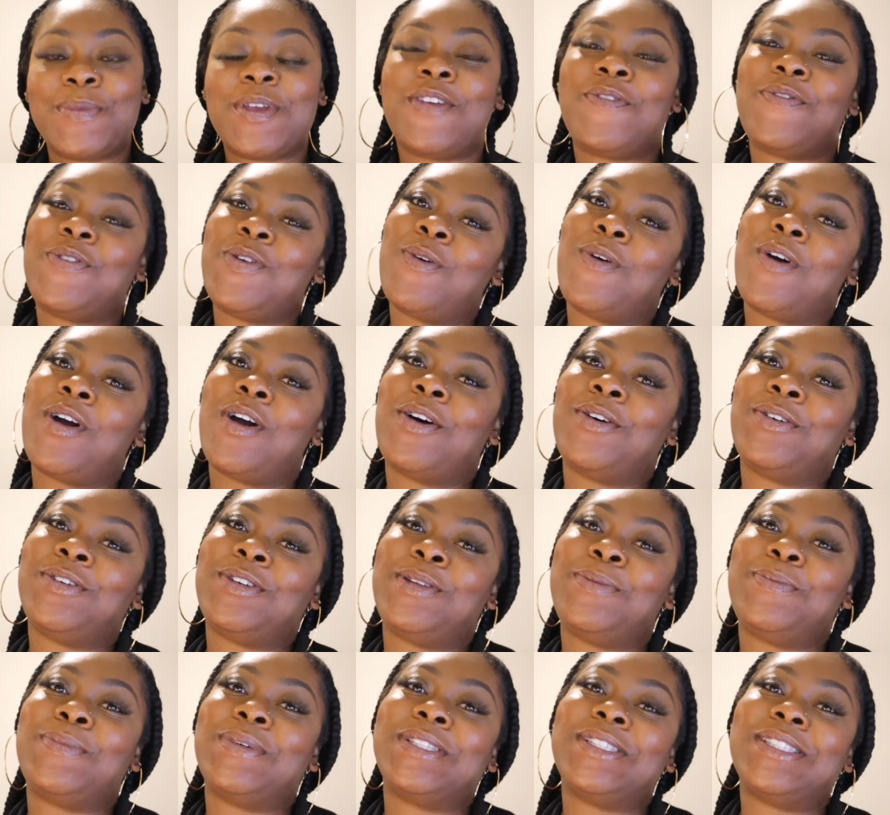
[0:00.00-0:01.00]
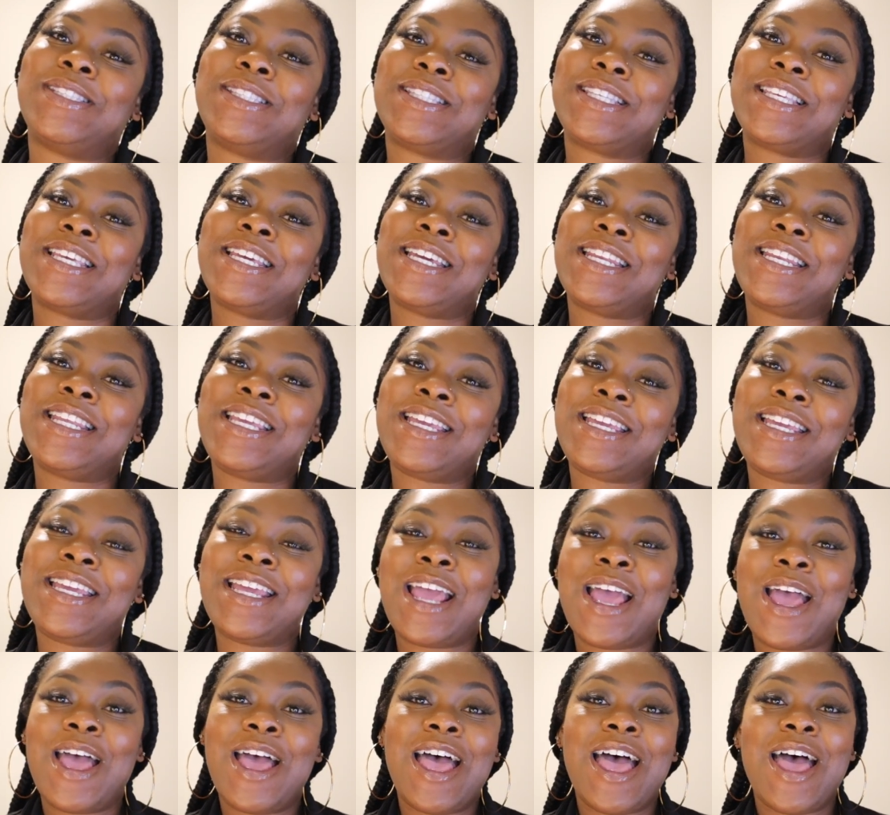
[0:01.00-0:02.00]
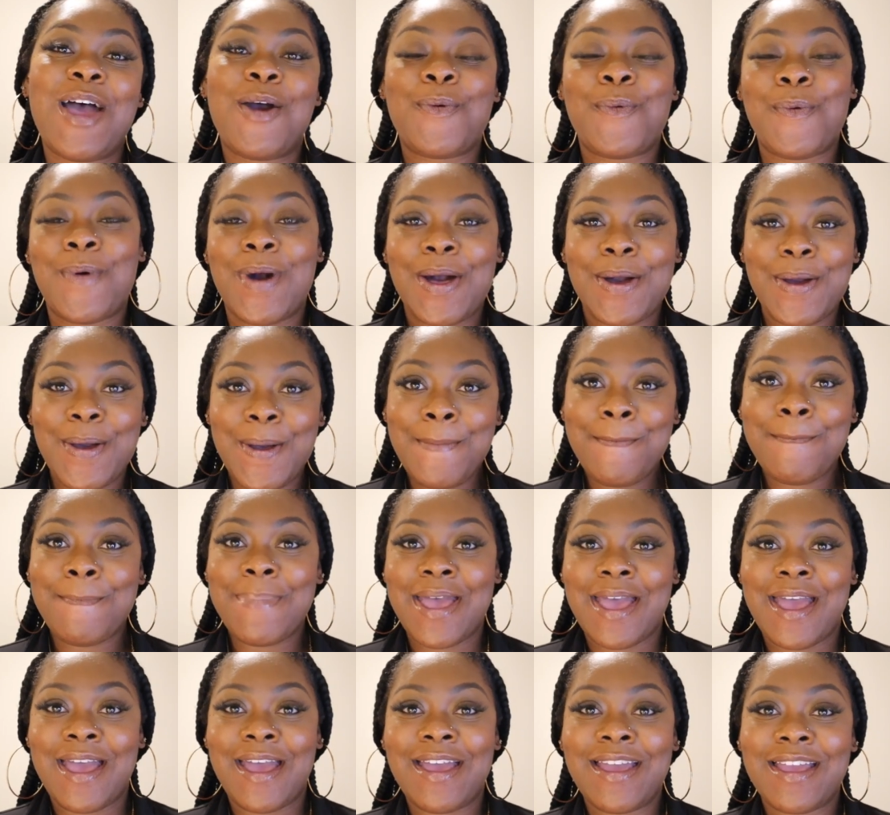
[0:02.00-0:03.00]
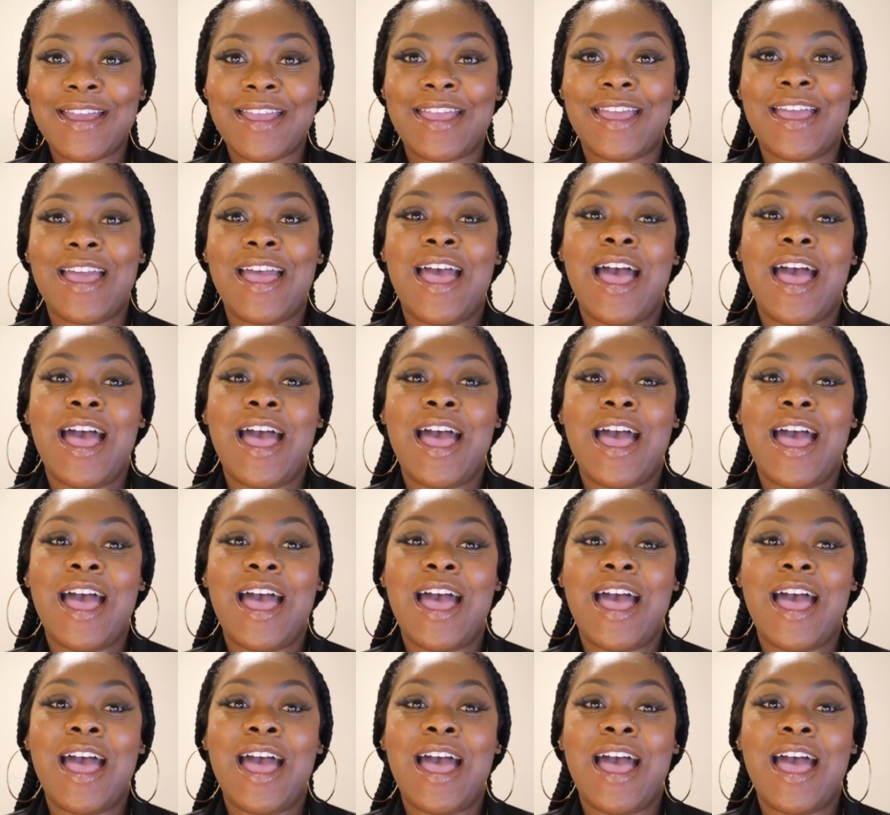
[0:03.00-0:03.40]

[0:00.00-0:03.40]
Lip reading: If you are oldie but goodie, welcome back.